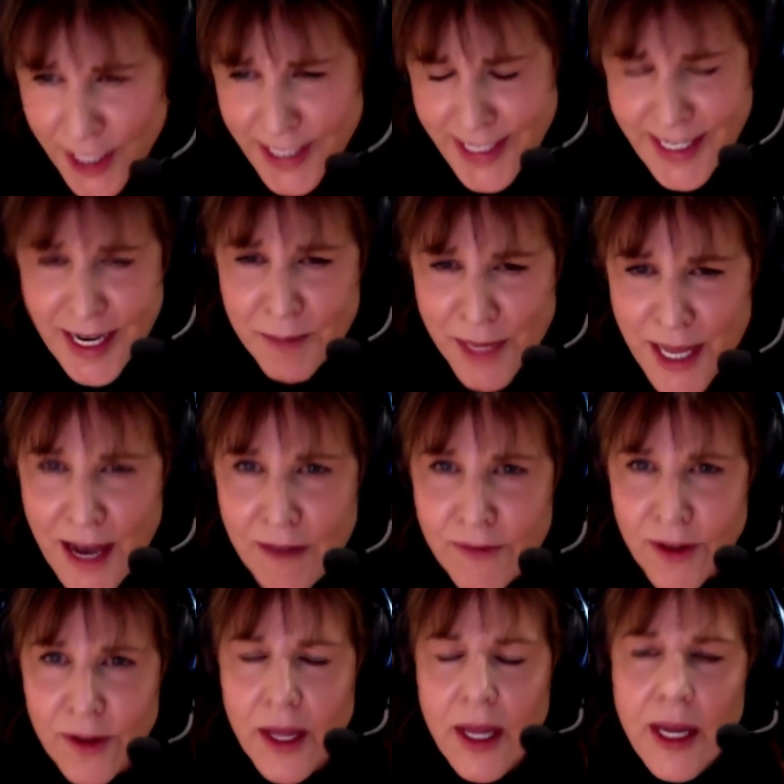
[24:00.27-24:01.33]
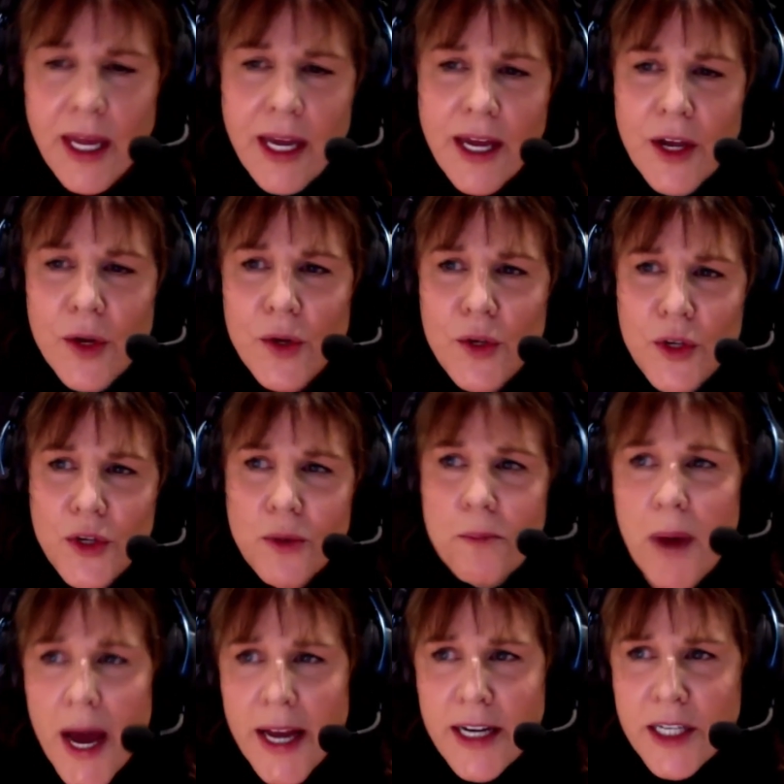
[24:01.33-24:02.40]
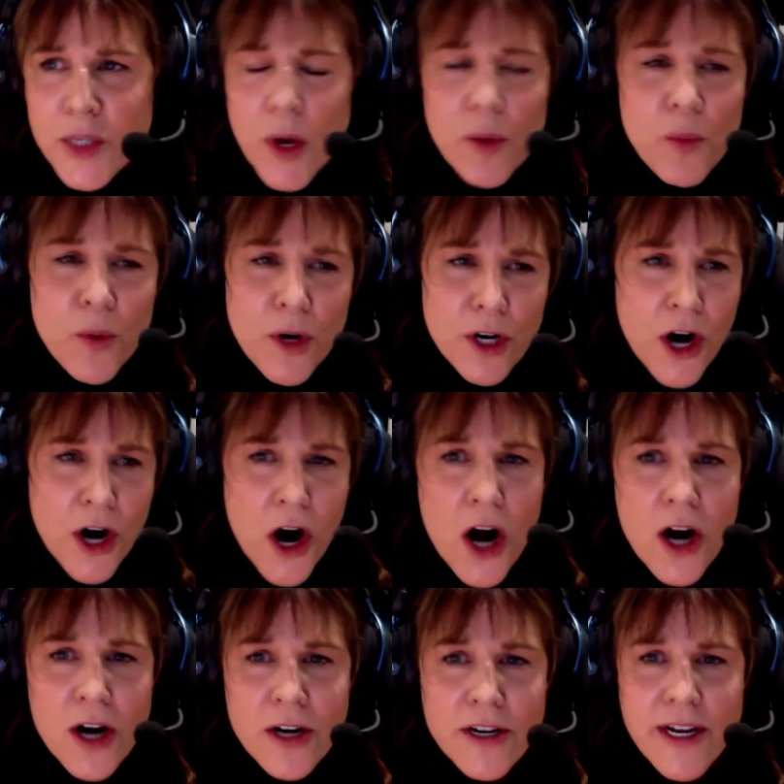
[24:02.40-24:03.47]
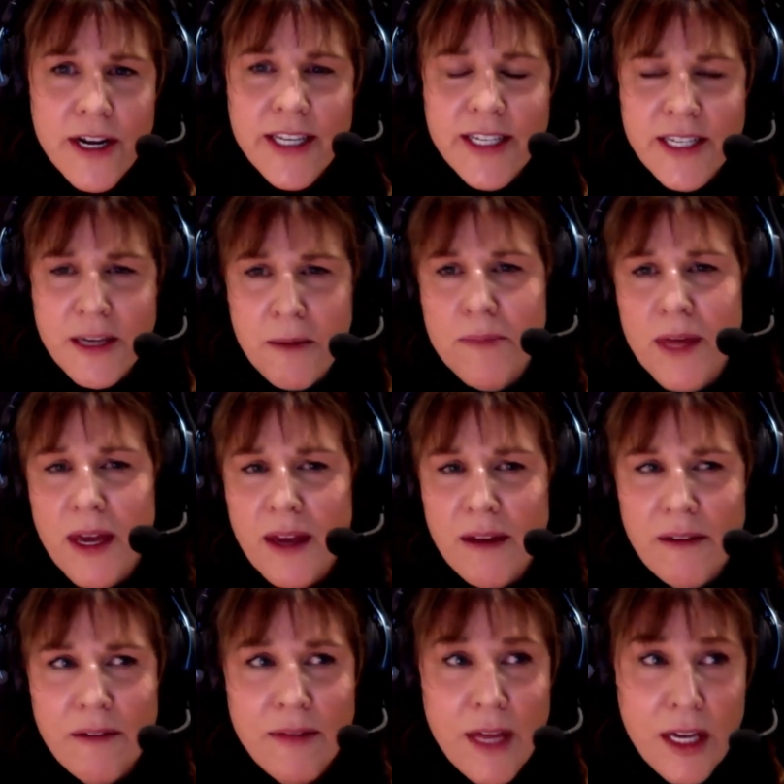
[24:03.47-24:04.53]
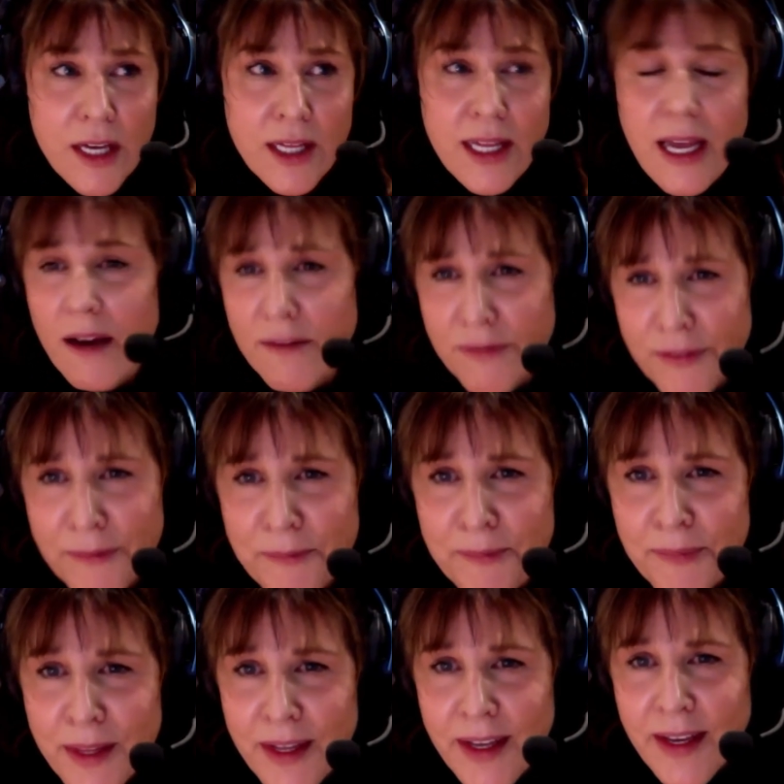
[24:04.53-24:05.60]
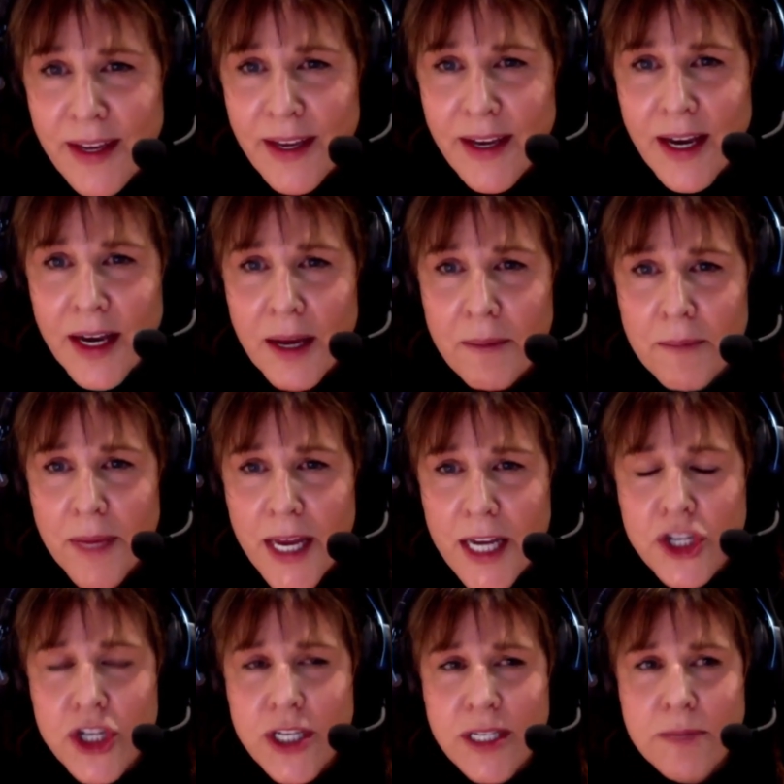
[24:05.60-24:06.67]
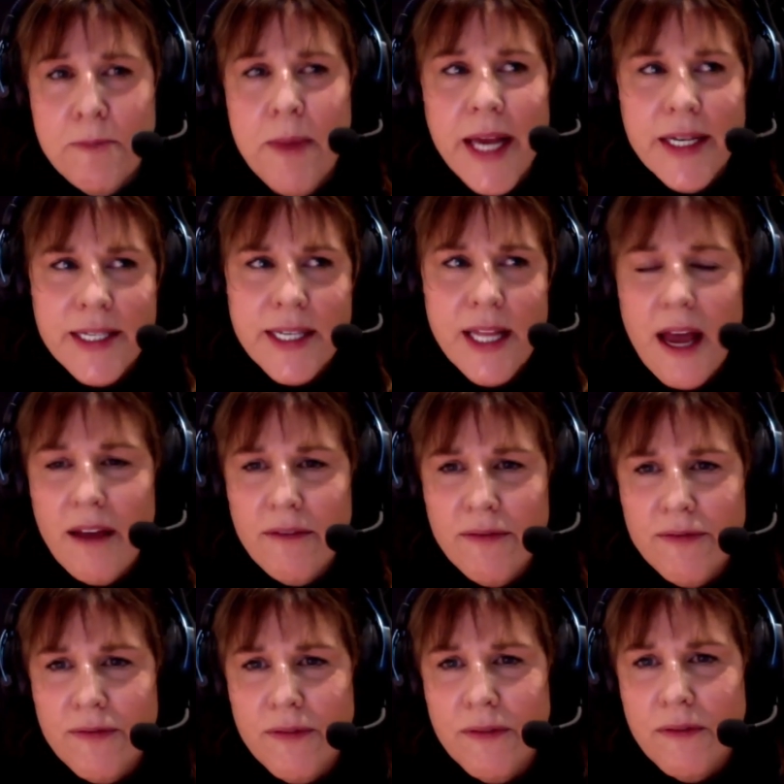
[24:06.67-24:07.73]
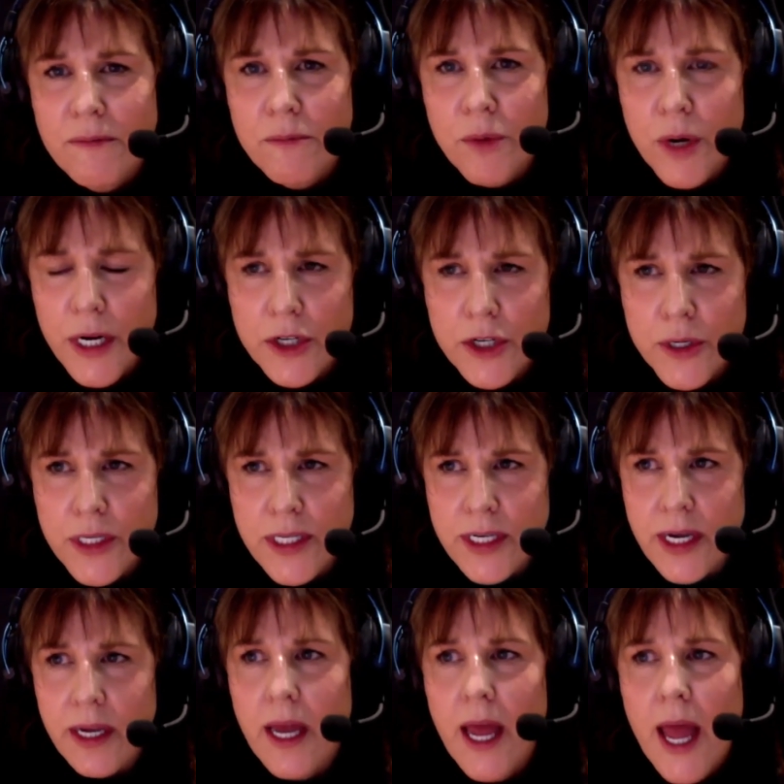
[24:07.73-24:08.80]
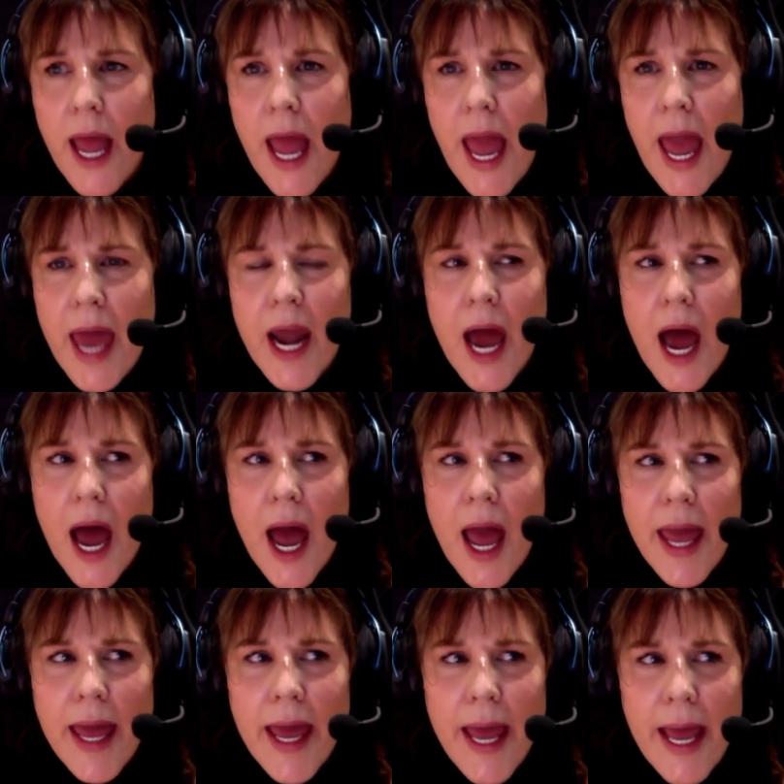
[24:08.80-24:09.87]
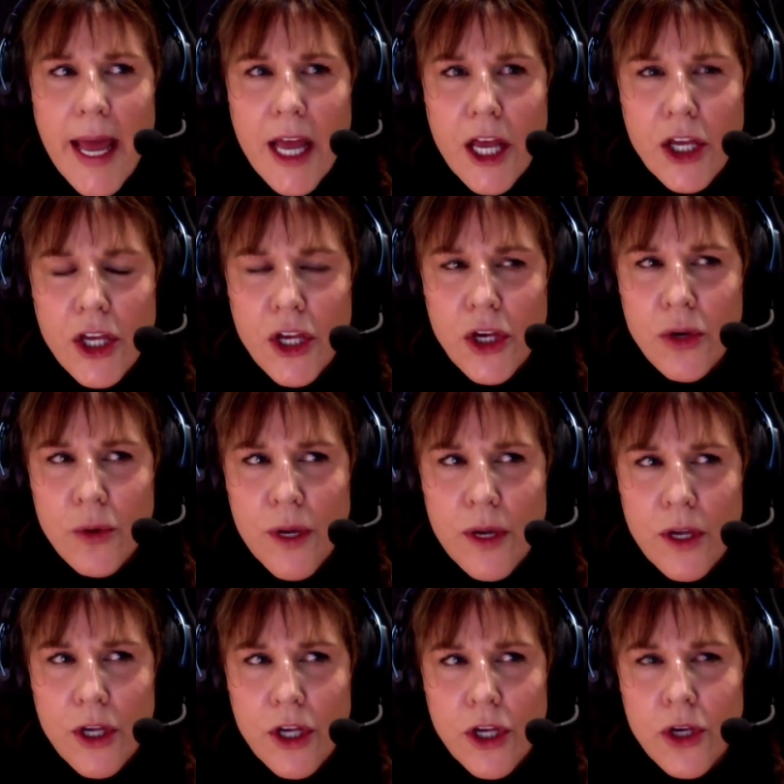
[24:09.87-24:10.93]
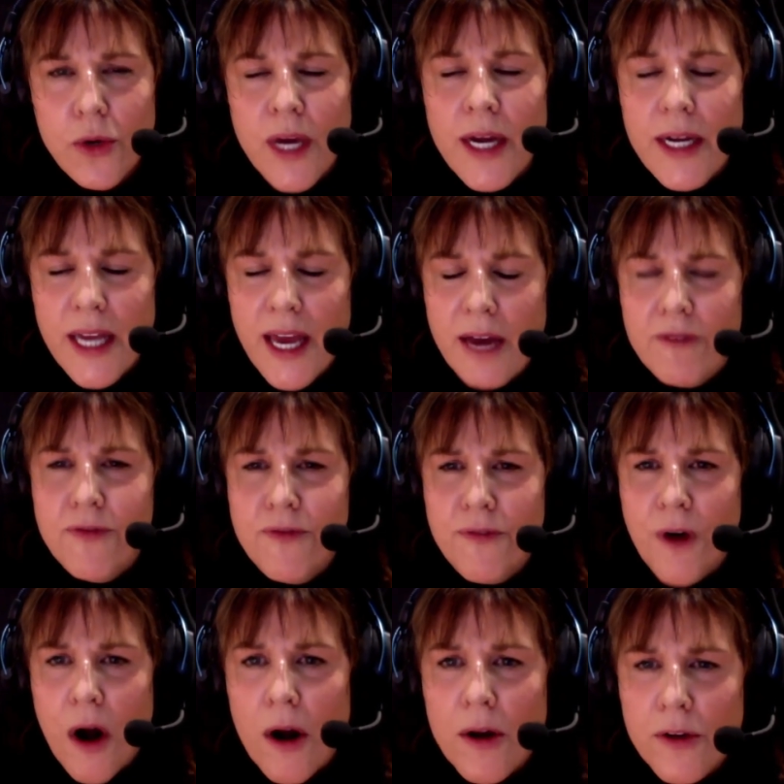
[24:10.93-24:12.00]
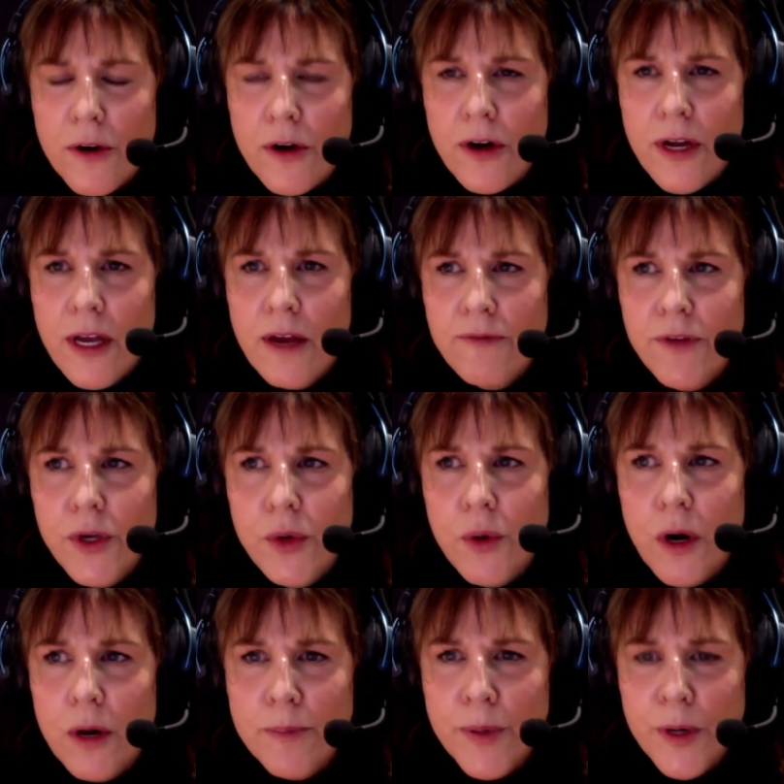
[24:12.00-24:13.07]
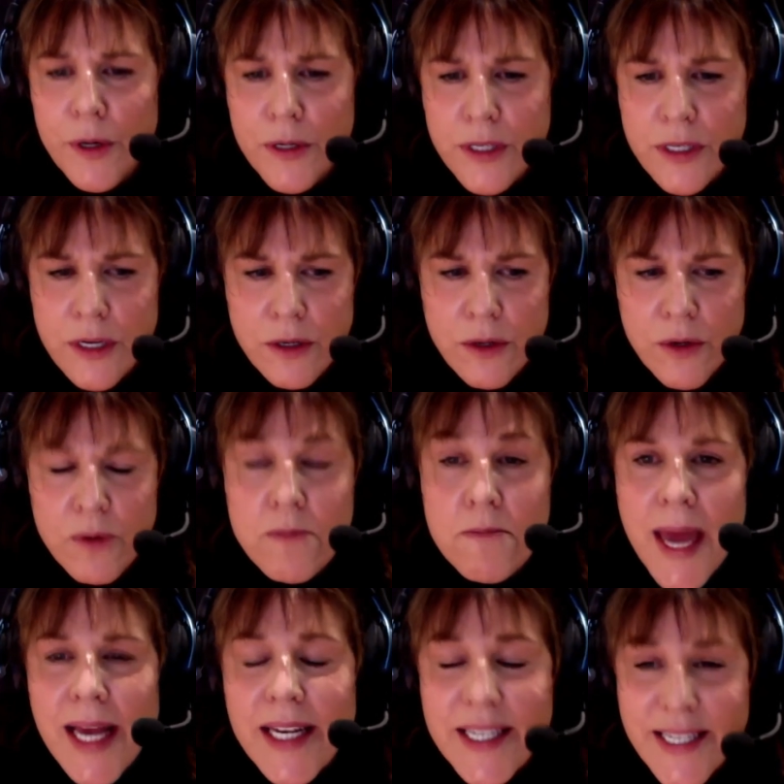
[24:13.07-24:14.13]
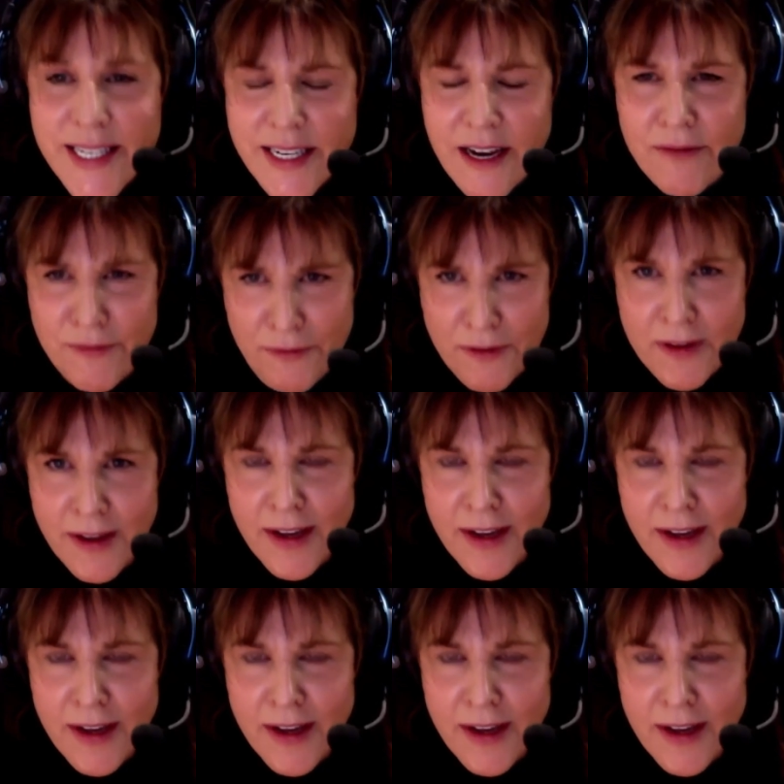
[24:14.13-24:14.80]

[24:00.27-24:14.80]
at some level. You might as well work hard at something that you love. It just makes life more interesting. And you can get farther if you are a person who makes stuff